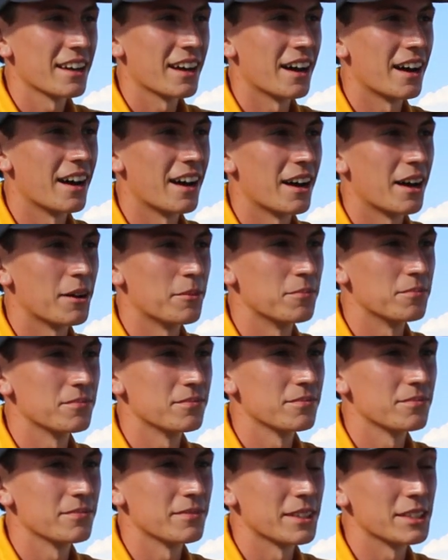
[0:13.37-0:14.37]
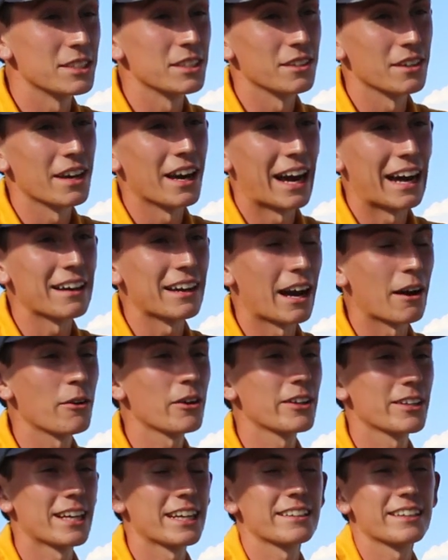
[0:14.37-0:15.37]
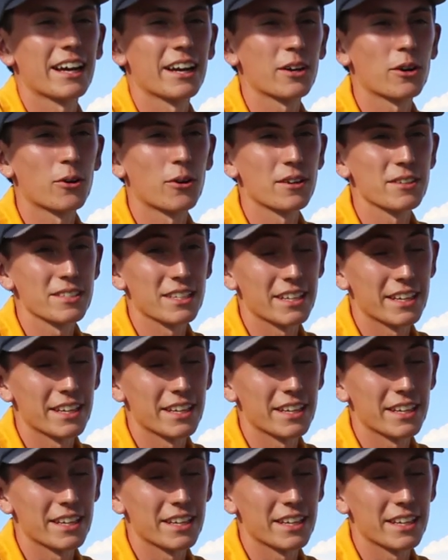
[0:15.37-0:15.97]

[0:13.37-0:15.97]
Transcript: I really like that course.